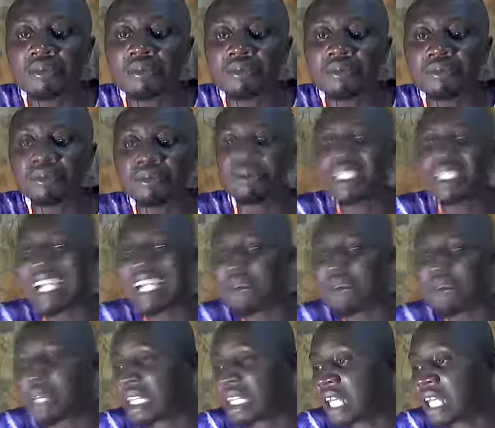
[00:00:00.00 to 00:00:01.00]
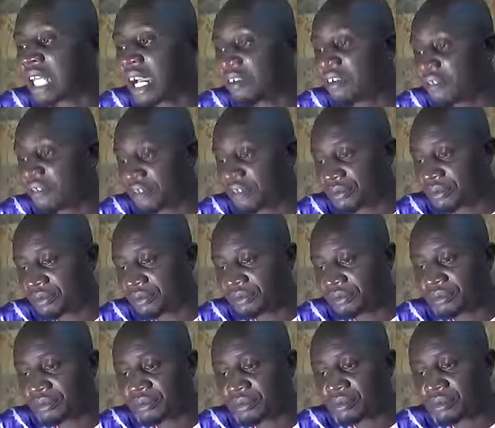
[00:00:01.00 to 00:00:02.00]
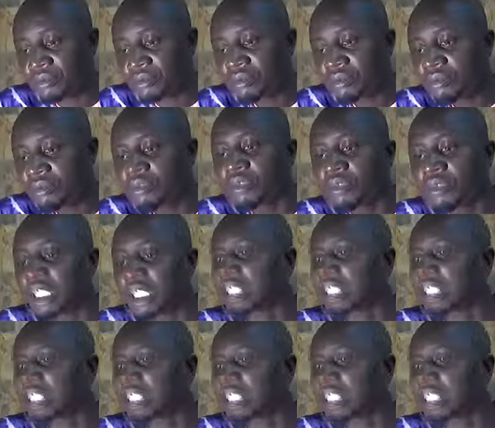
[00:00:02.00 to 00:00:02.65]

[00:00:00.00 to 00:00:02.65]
hear me live, and I